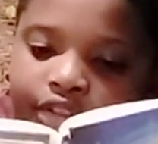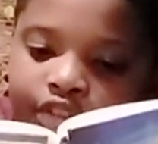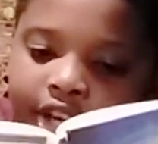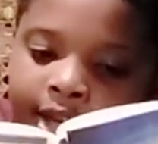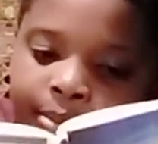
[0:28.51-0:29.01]

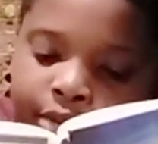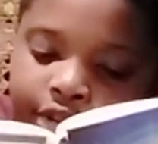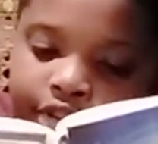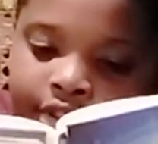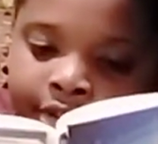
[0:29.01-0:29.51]
Jack
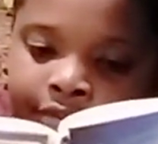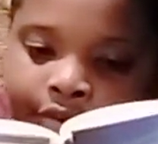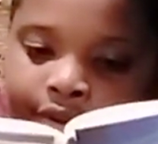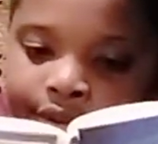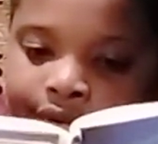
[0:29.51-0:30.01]
pushed it
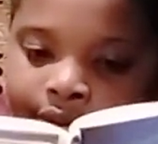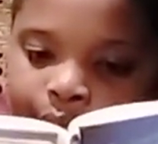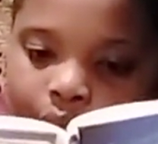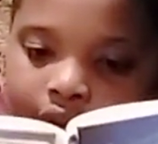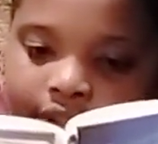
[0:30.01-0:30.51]
further
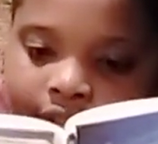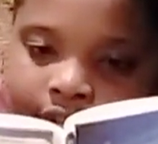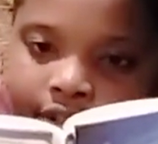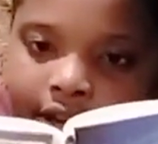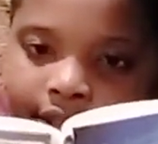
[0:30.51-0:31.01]
and walked
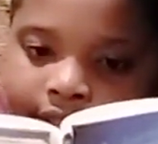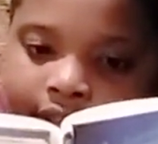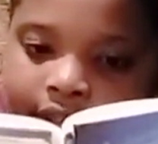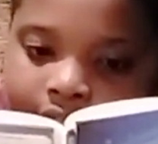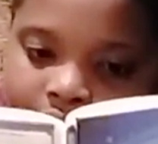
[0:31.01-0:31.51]
inside,
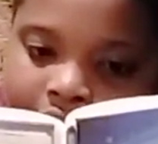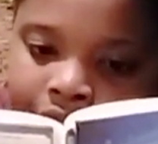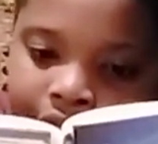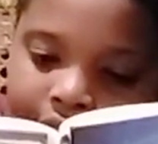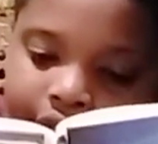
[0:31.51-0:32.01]
then
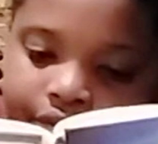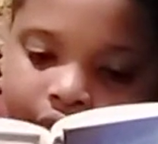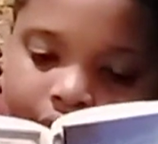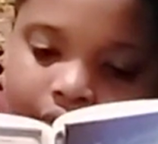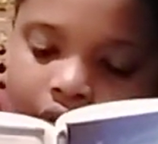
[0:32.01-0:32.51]
followed
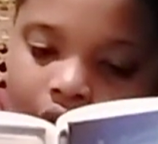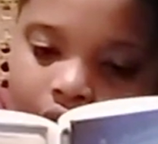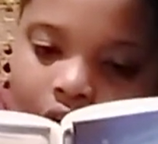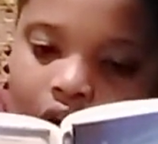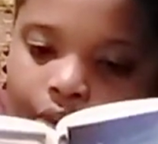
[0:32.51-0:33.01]
the
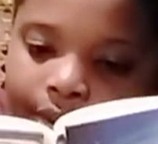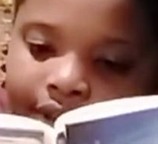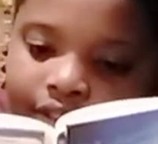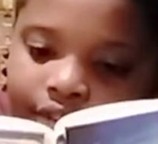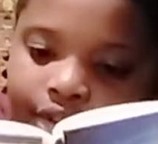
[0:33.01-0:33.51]
long hallway
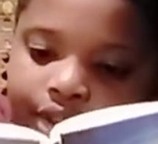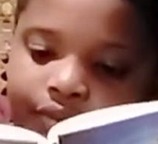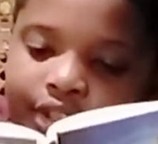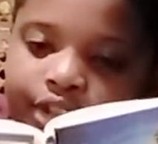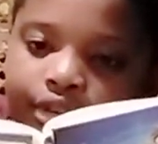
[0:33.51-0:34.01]
until he
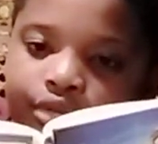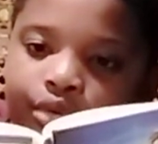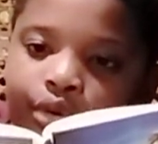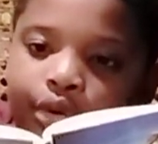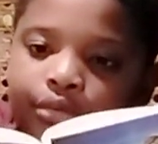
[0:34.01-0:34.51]
reached the door.